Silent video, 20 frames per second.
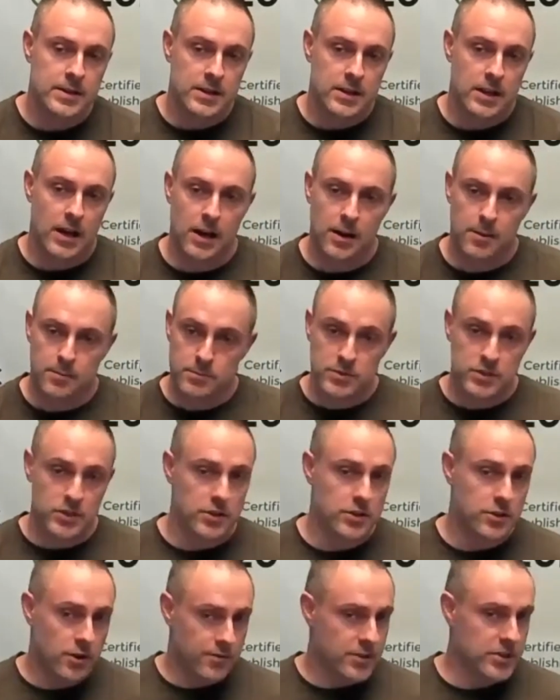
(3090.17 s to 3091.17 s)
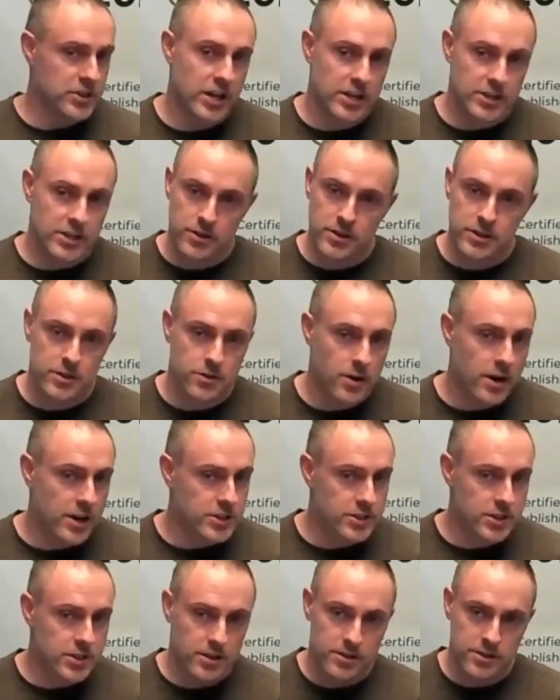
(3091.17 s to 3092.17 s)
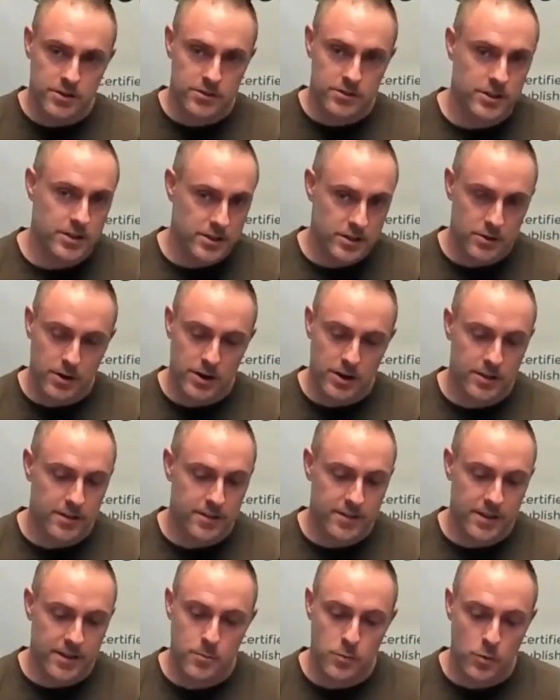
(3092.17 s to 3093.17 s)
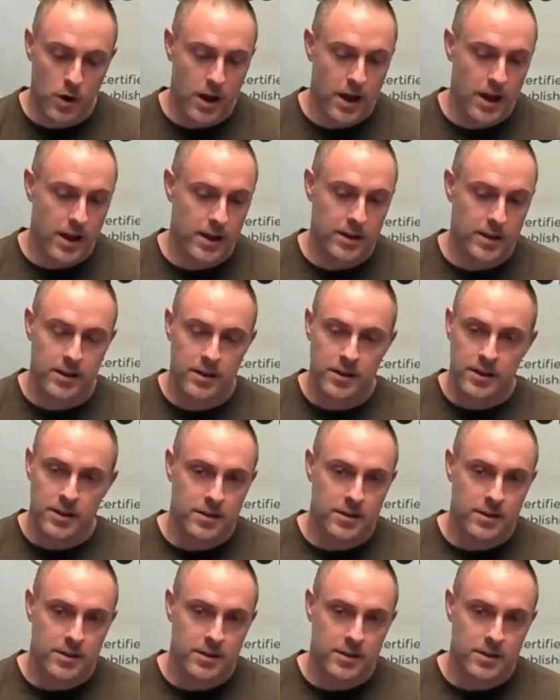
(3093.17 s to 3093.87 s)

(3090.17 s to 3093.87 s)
So you don't have to change your integration. You're still integrated the same way.